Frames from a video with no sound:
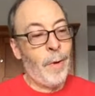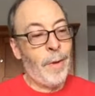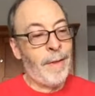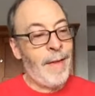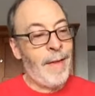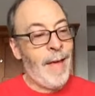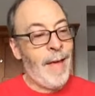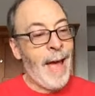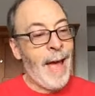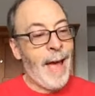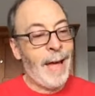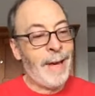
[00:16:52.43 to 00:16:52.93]

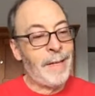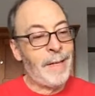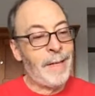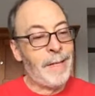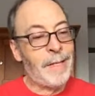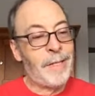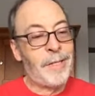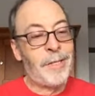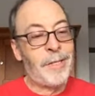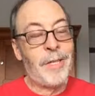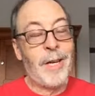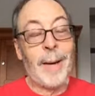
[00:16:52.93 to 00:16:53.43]
Well,
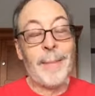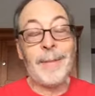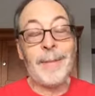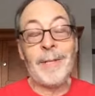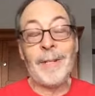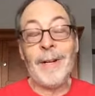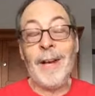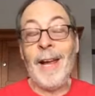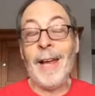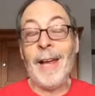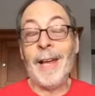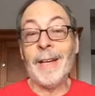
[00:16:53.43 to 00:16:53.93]
that is
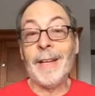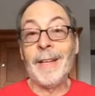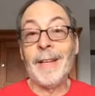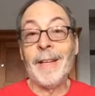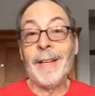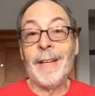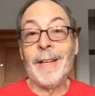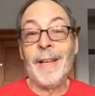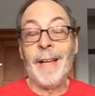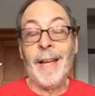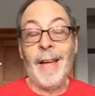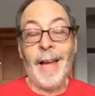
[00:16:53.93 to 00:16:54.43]
chapter eight.
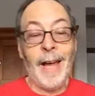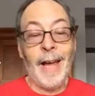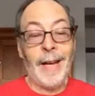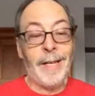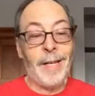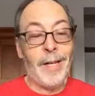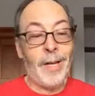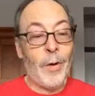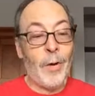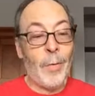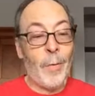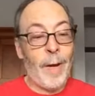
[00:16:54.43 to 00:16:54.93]

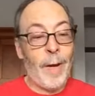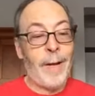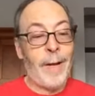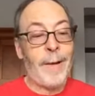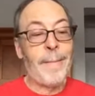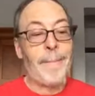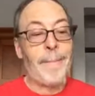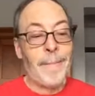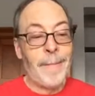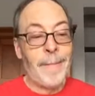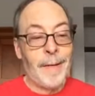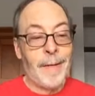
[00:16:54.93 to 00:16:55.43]
And you know
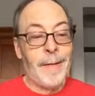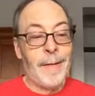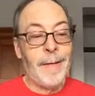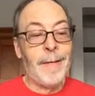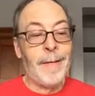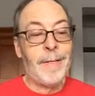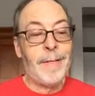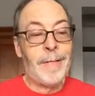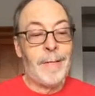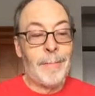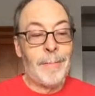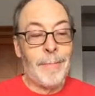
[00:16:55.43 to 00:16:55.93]
what?
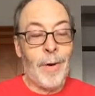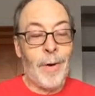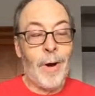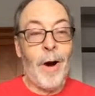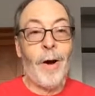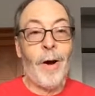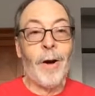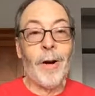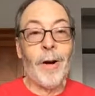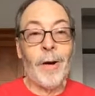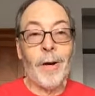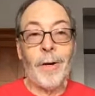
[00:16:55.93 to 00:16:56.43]

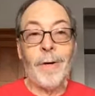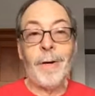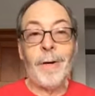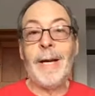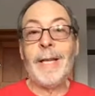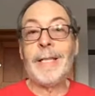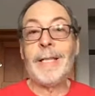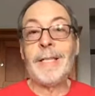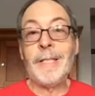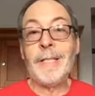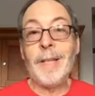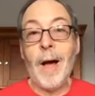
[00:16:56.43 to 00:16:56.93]

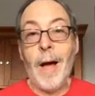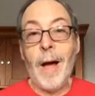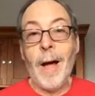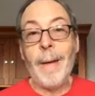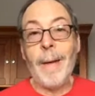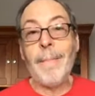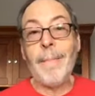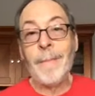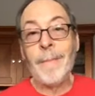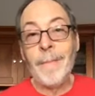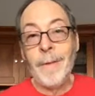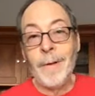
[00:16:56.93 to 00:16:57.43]
Tomorrow it's
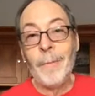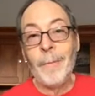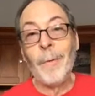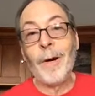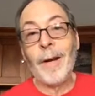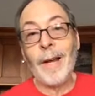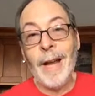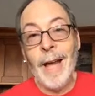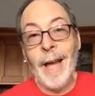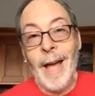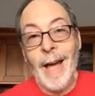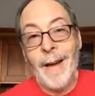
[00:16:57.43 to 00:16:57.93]
time
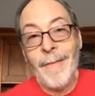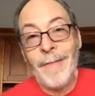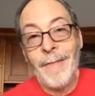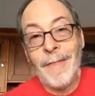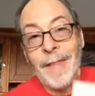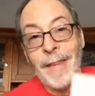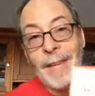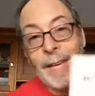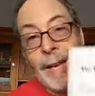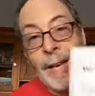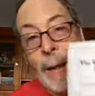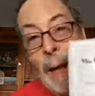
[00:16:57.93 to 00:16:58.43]
we're going to
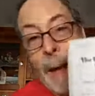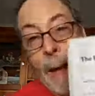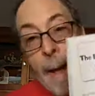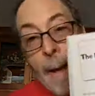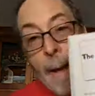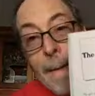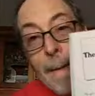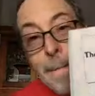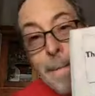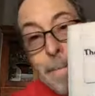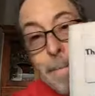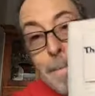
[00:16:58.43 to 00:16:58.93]
have the